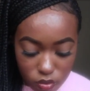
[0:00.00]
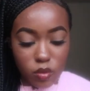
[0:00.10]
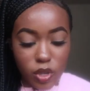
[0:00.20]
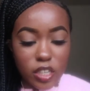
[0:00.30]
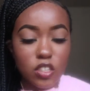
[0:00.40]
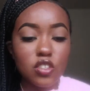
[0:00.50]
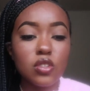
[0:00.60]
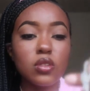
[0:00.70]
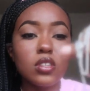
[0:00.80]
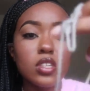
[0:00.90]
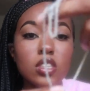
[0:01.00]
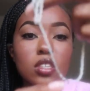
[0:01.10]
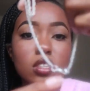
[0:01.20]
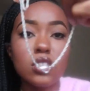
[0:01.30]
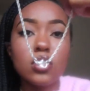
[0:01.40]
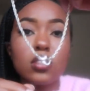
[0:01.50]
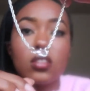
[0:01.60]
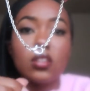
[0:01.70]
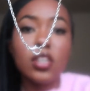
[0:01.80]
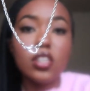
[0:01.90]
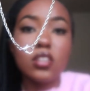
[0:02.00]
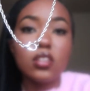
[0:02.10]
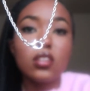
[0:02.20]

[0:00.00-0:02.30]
Um, I can still hook it to like